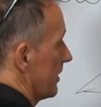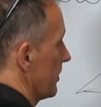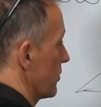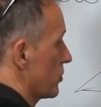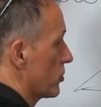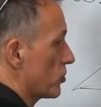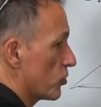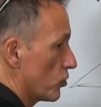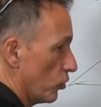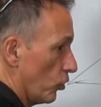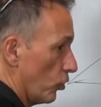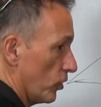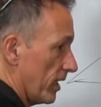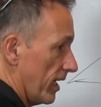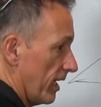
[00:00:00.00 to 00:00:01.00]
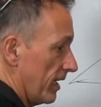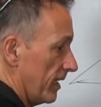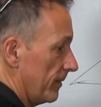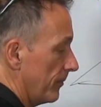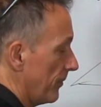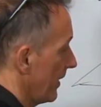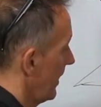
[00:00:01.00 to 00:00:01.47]
a straw colour,
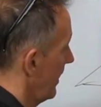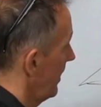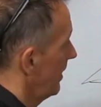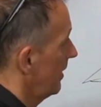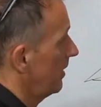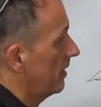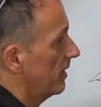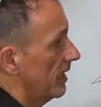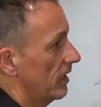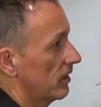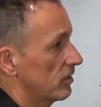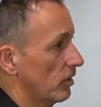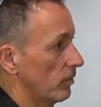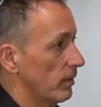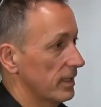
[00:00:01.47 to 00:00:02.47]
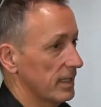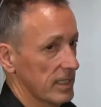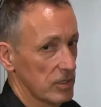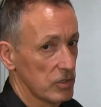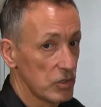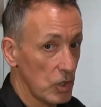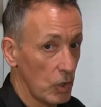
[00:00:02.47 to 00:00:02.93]
it'll go like a
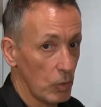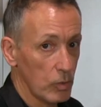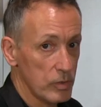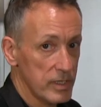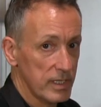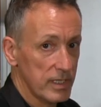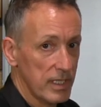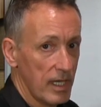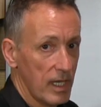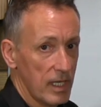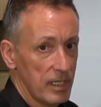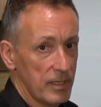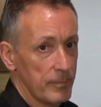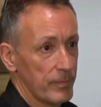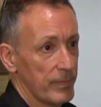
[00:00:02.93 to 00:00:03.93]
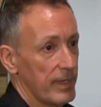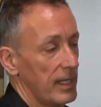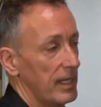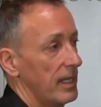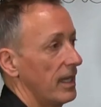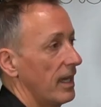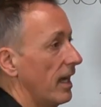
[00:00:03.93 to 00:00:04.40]
golden colour,
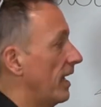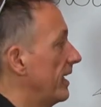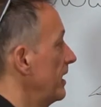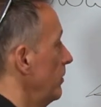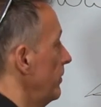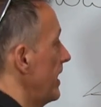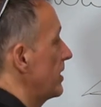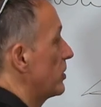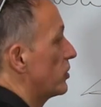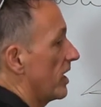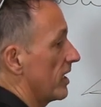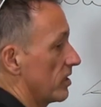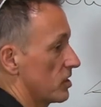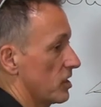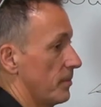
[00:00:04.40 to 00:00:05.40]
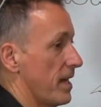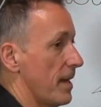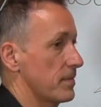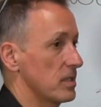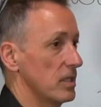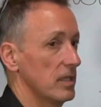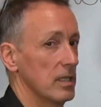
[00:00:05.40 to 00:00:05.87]
and it'll then change to
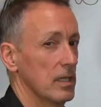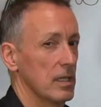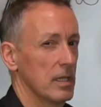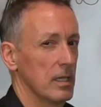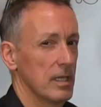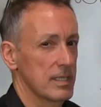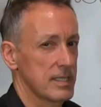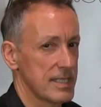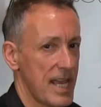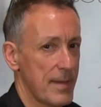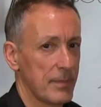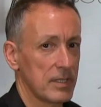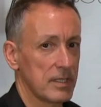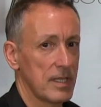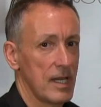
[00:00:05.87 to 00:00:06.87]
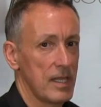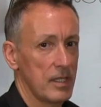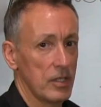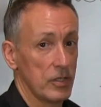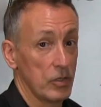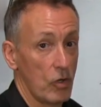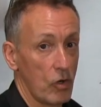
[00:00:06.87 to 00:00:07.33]
perhaps a, a, a salmon colour,
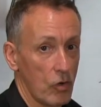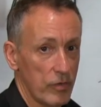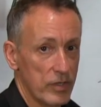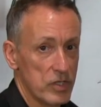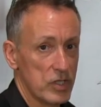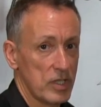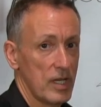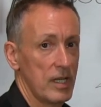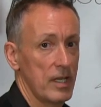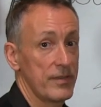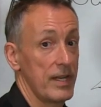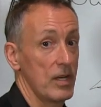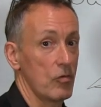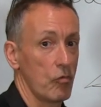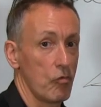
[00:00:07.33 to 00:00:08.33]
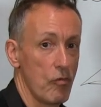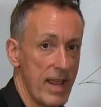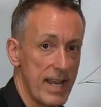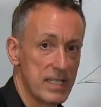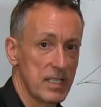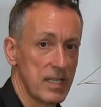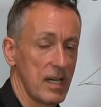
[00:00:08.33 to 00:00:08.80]
an orange colour, then a
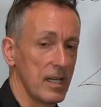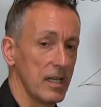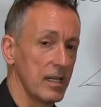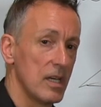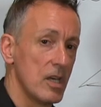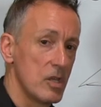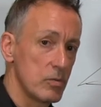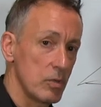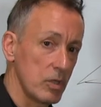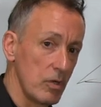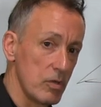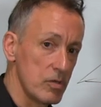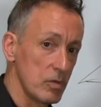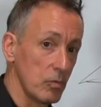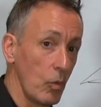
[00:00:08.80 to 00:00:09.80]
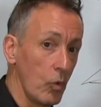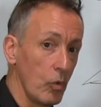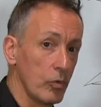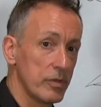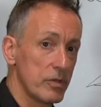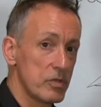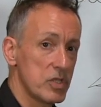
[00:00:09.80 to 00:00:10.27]
red colour. So it goes through all
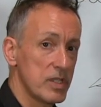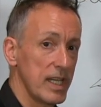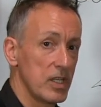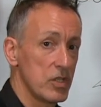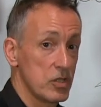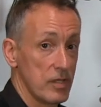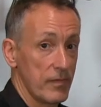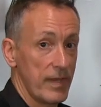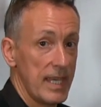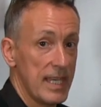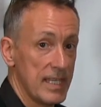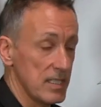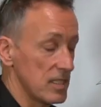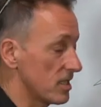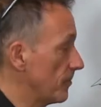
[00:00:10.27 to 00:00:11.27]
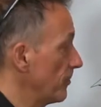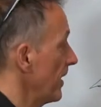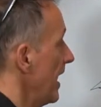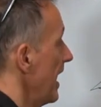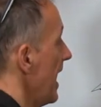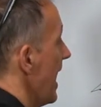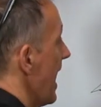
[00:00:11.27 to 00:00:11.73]
those stages of heat.
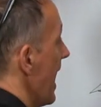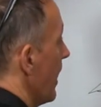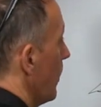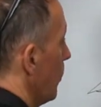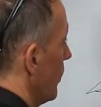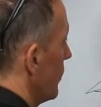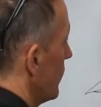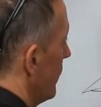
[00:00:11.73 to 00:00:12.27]
And what you'll